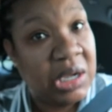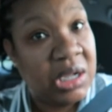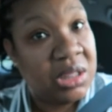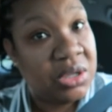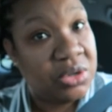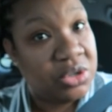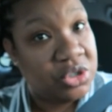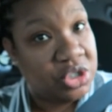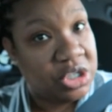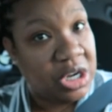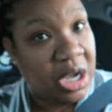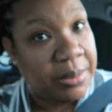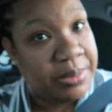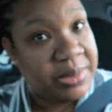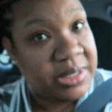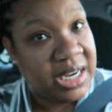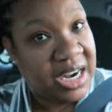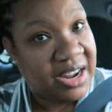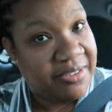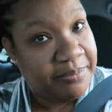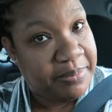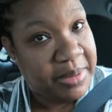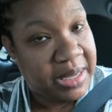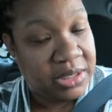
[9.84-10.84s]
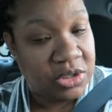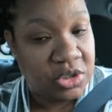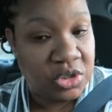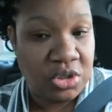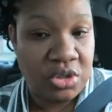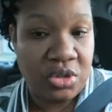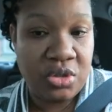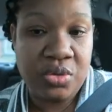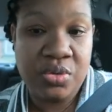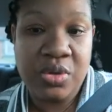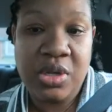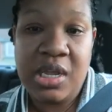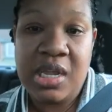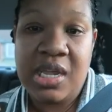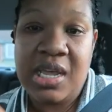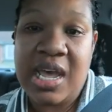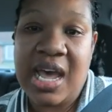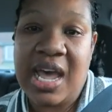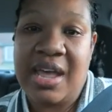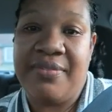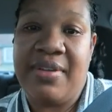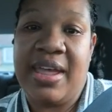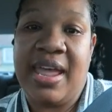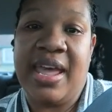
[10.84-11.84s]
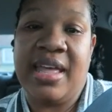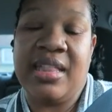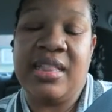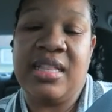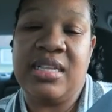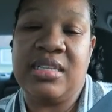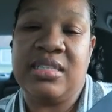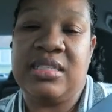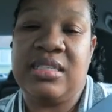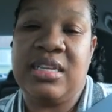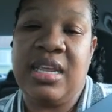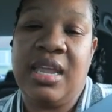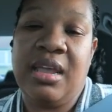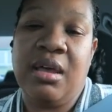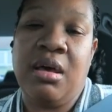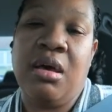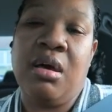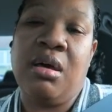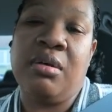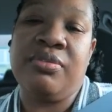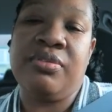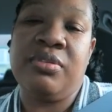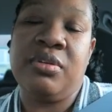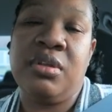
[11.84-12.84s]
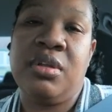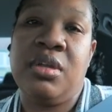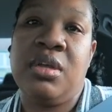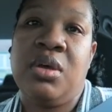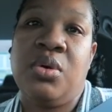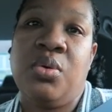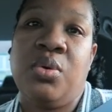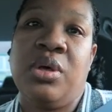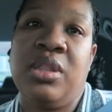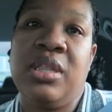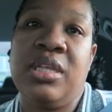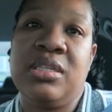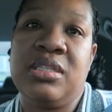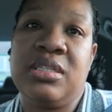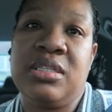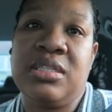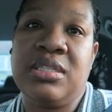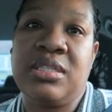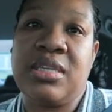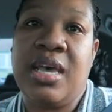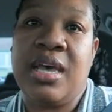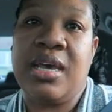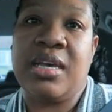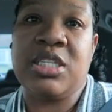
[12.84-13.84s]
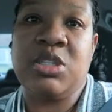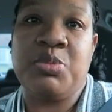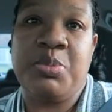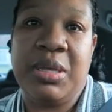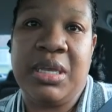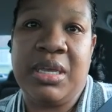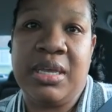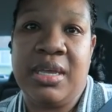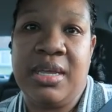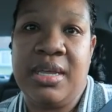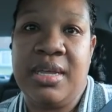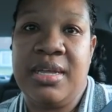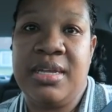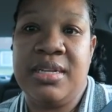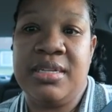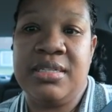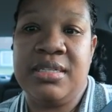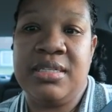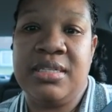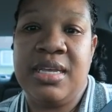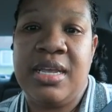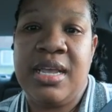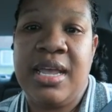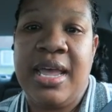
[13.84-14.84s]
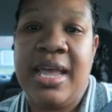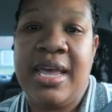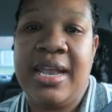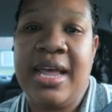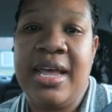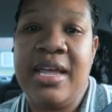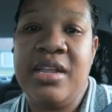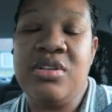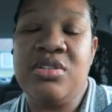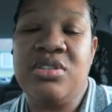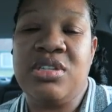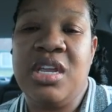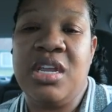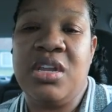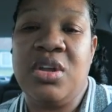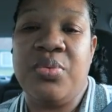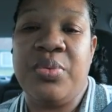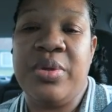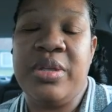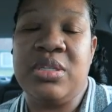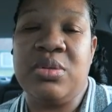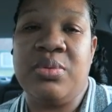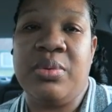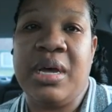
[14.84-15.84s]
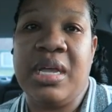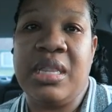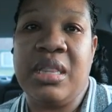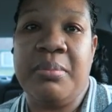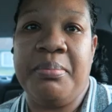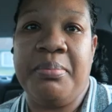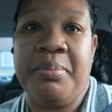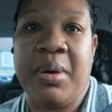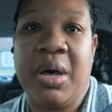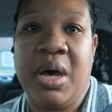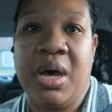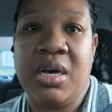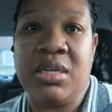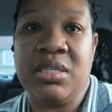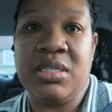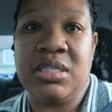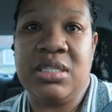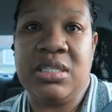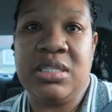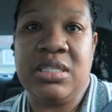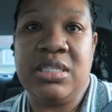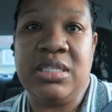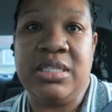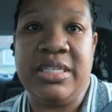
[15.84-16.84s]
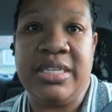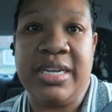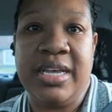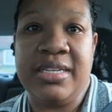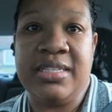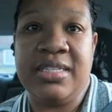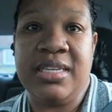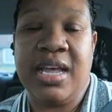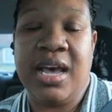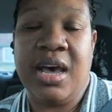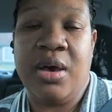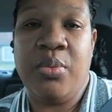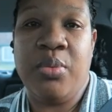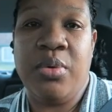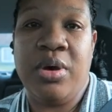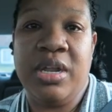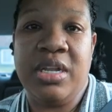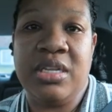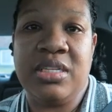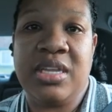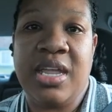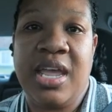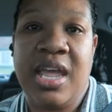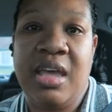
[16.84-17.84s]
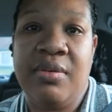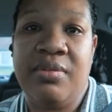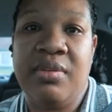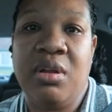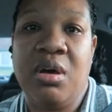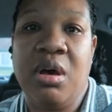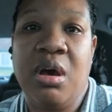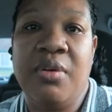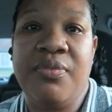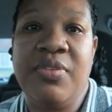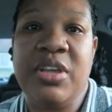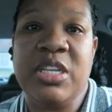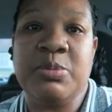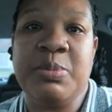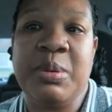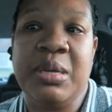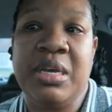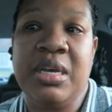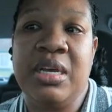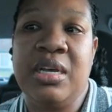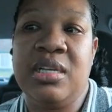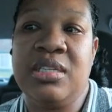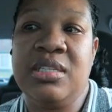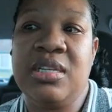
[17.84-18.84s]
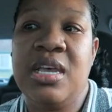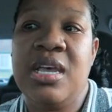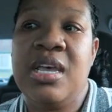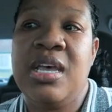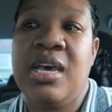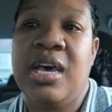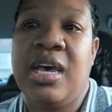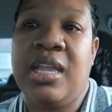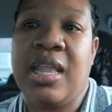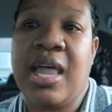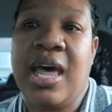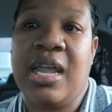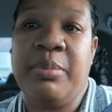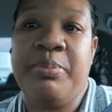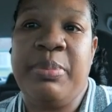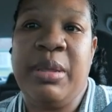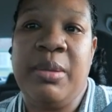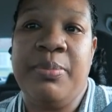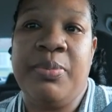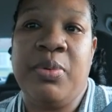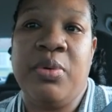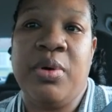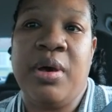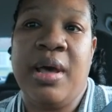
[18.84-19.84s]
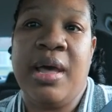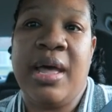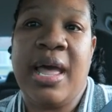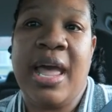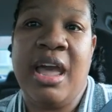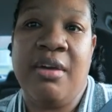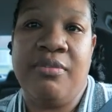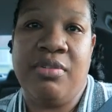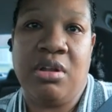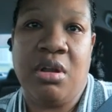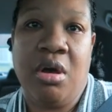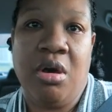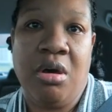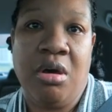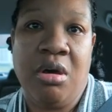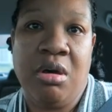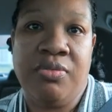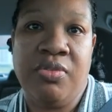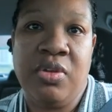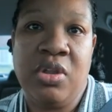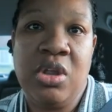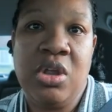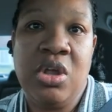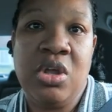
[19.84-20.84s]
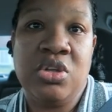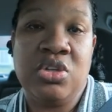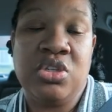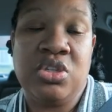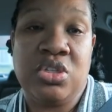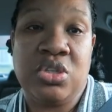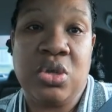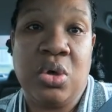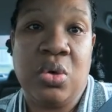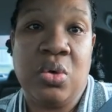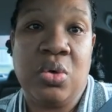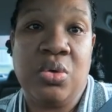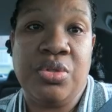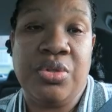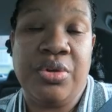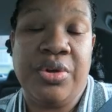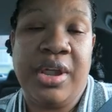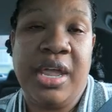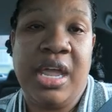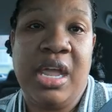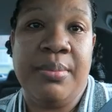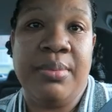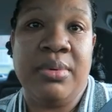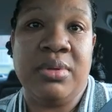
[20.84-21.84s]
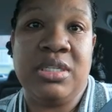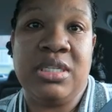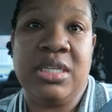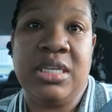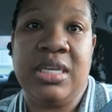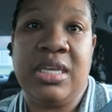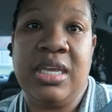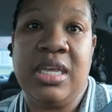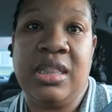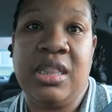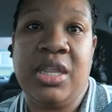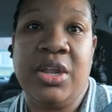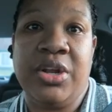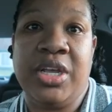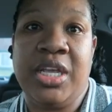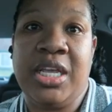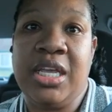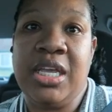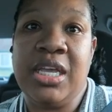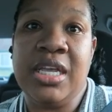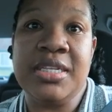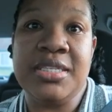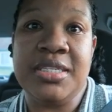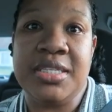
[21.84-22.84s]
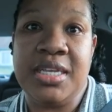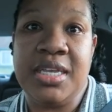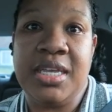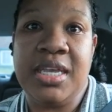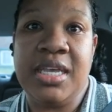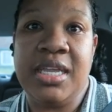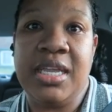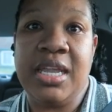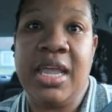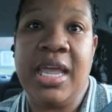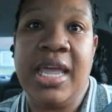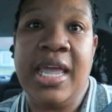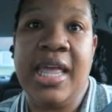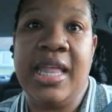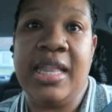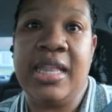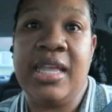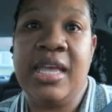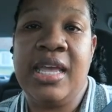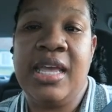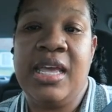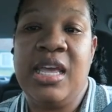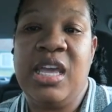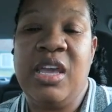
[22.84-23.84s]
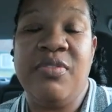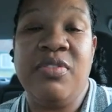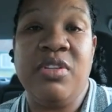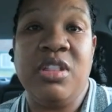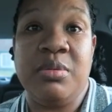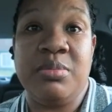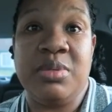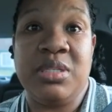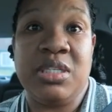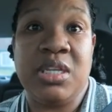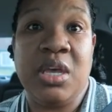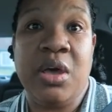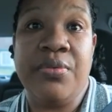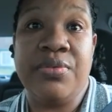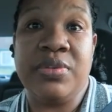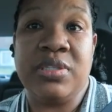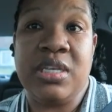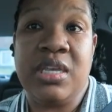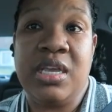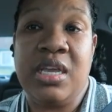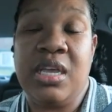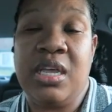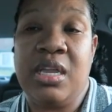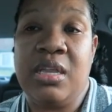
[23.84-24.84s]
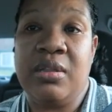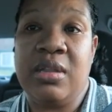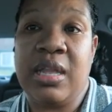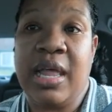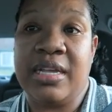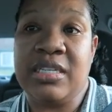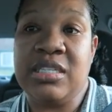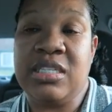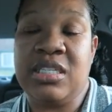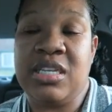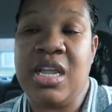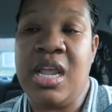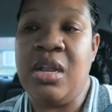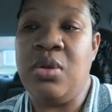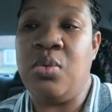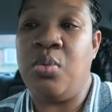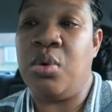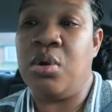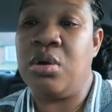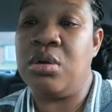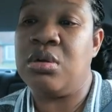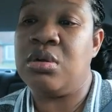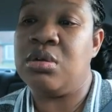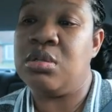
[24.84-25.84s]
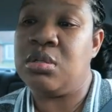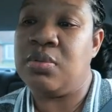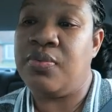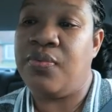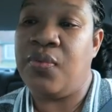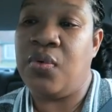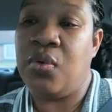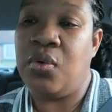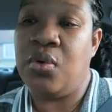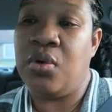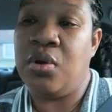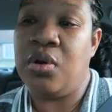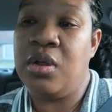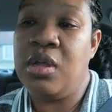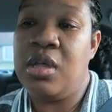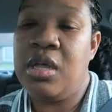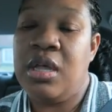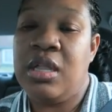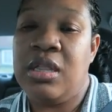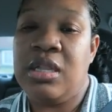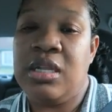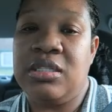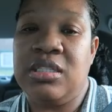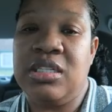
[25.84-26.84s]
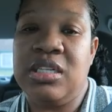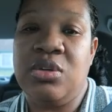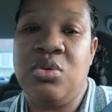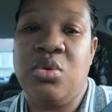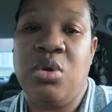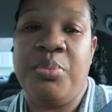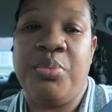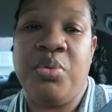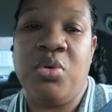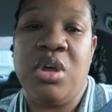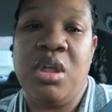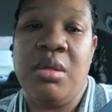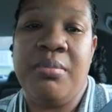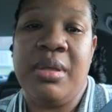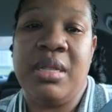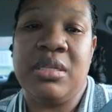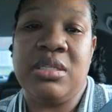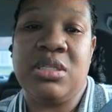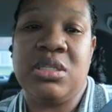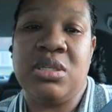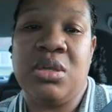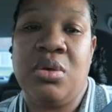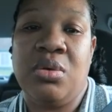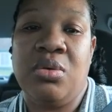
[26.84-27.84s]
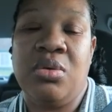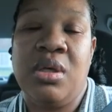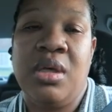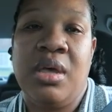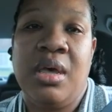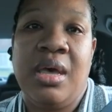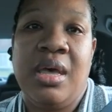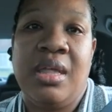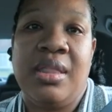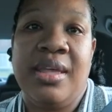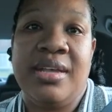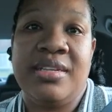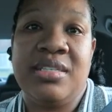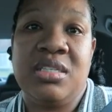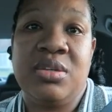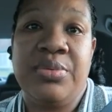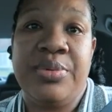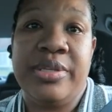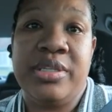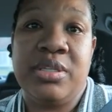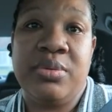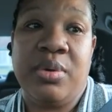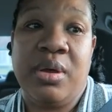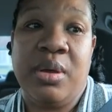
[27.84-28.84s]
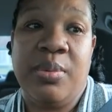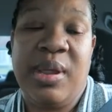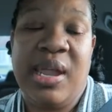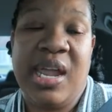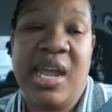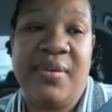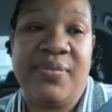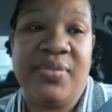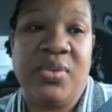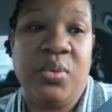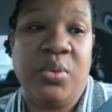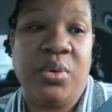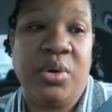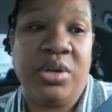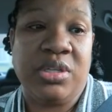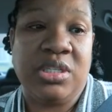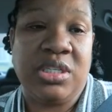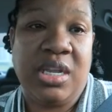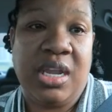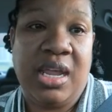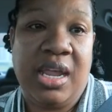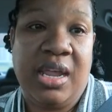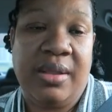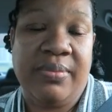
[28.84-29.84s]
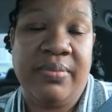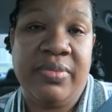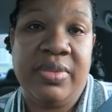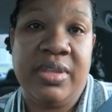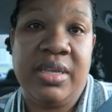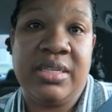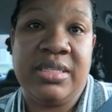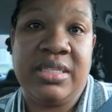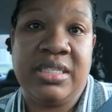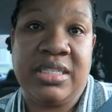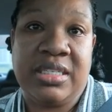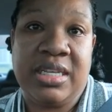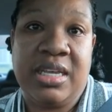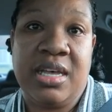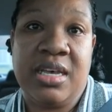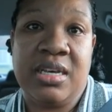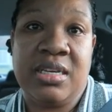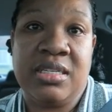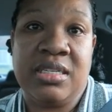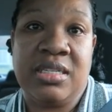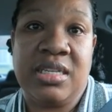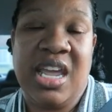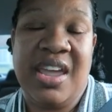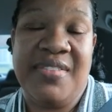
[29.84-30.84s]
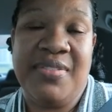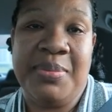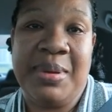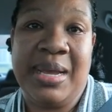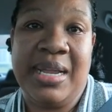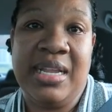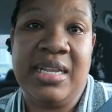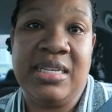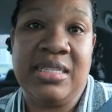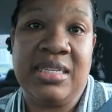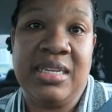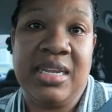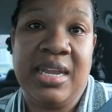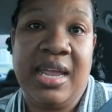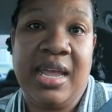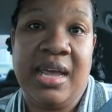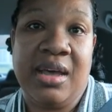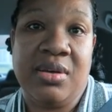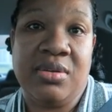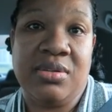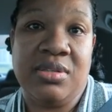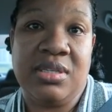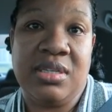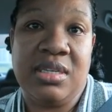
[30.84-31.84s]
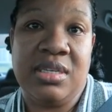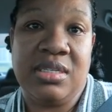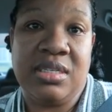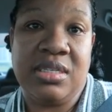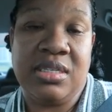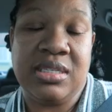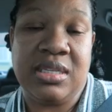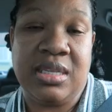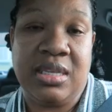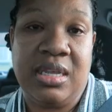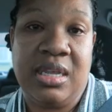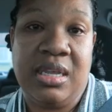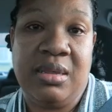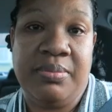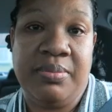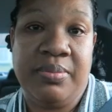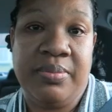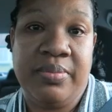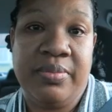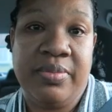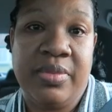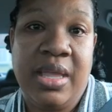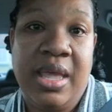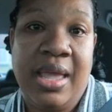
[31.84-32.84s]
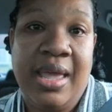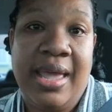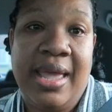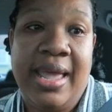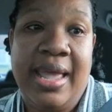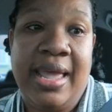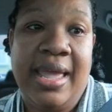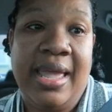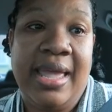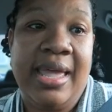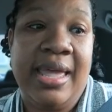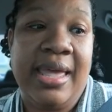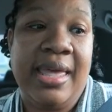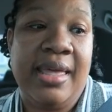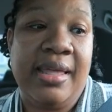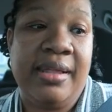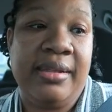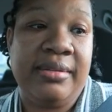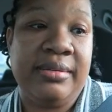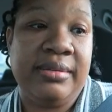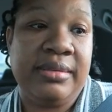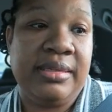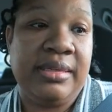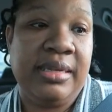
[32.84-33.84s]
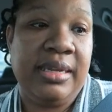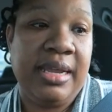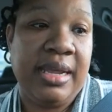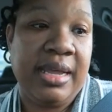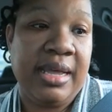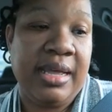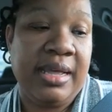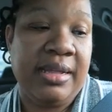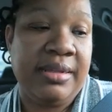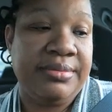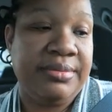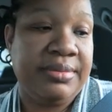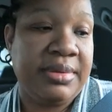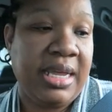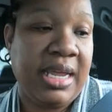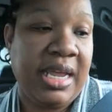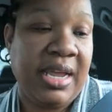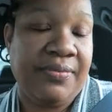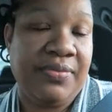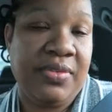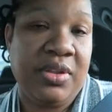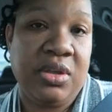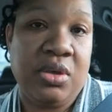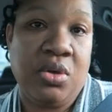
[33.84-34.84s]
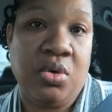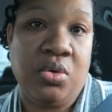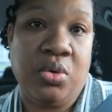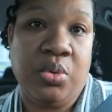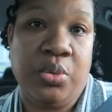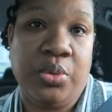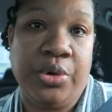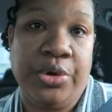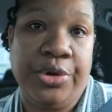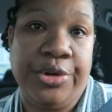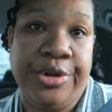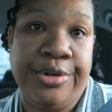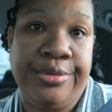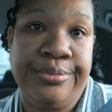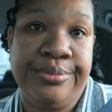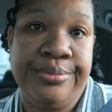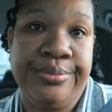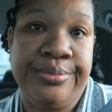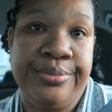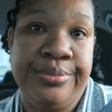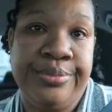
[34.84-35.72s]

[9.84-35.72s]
other jobs that I've been to, I've had this day off. Well, it sucks because, and I understand the reason why the boss does not want us to have it off is because a lot of people have it off so they're able to get their kids in and even themselves in, like state workers, for the dental appointments. So that's the reason why we have to work today. Sucks. Everybody is in the house, is asleep, and yeah, I have to go to work,